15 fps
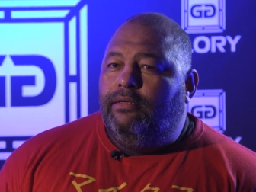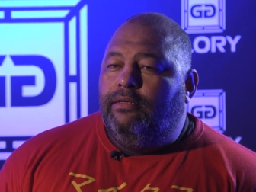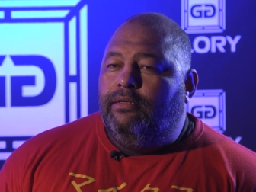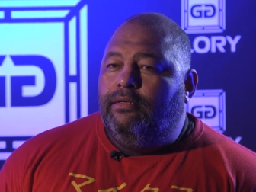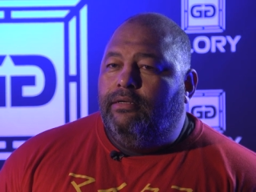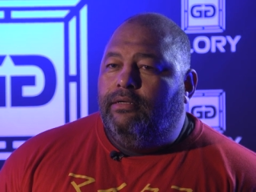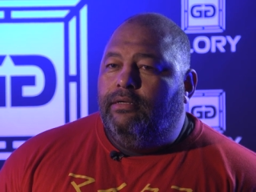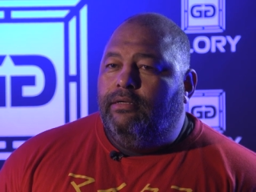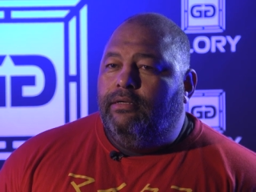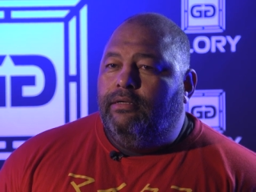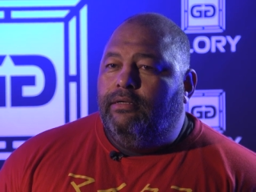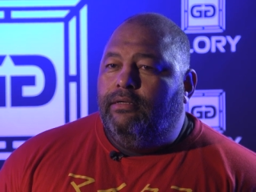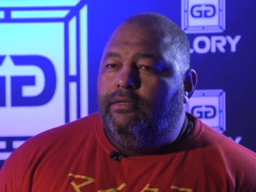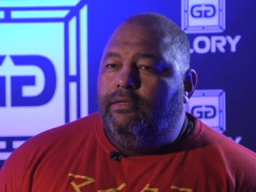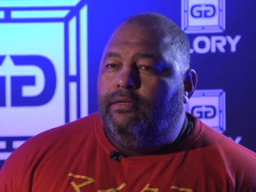uh,
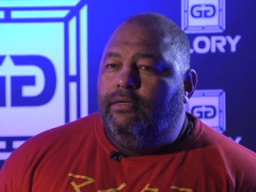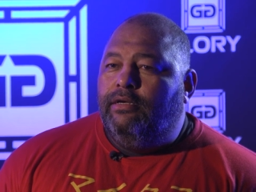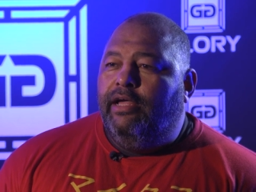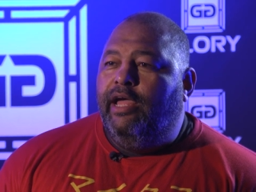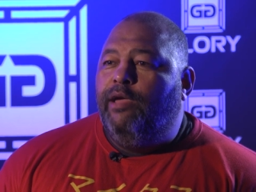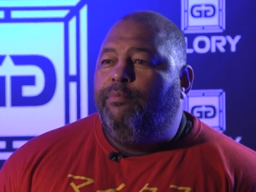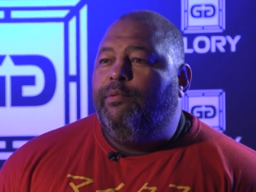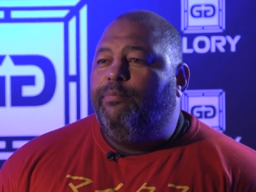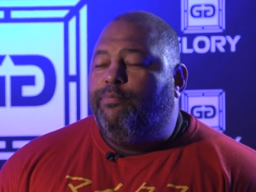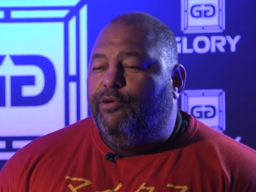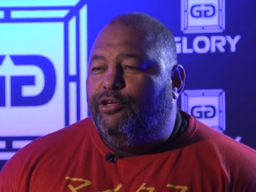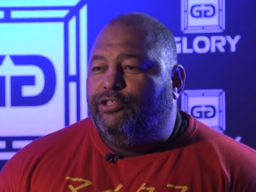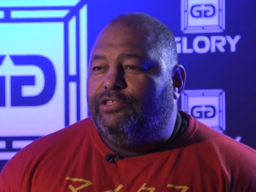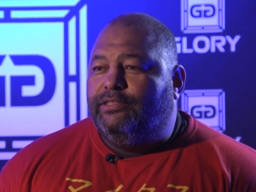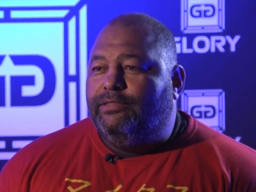a happy
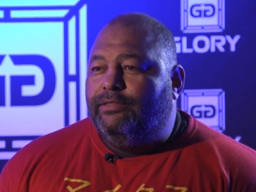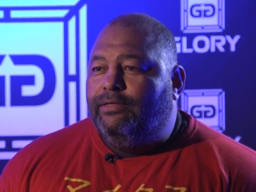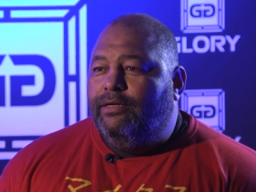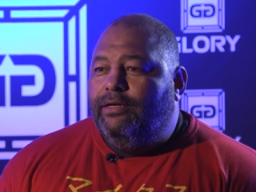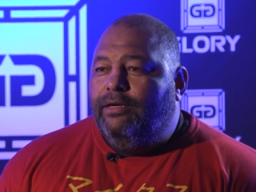person,